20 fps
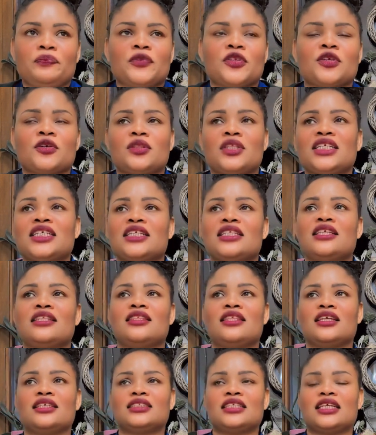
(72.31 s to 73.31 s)
So these are the
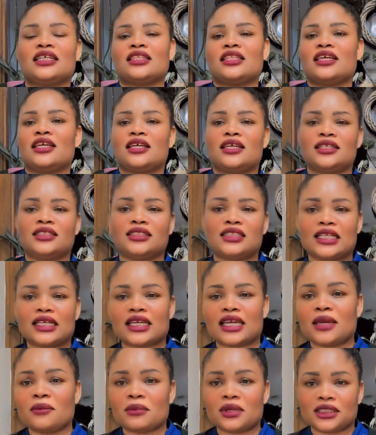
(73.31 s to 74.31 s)
things, like it's like
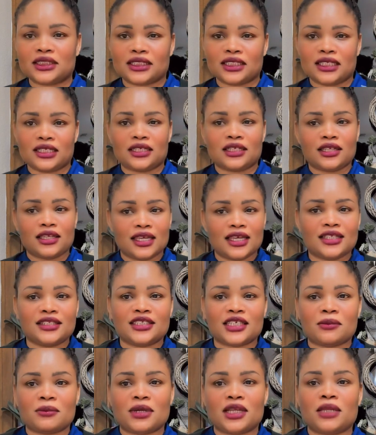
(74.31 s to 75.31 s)
embassy here in
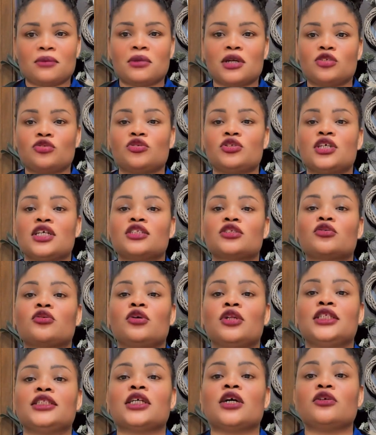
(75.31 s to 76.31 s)
Germany, but you just
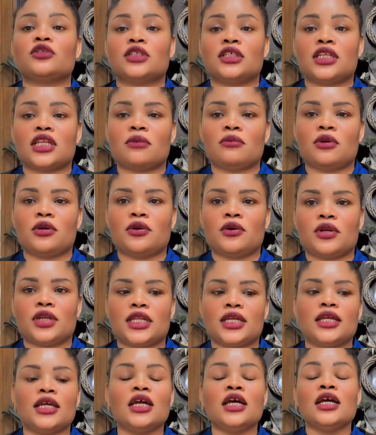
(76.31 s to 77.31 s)
call it Ausländerbehörde.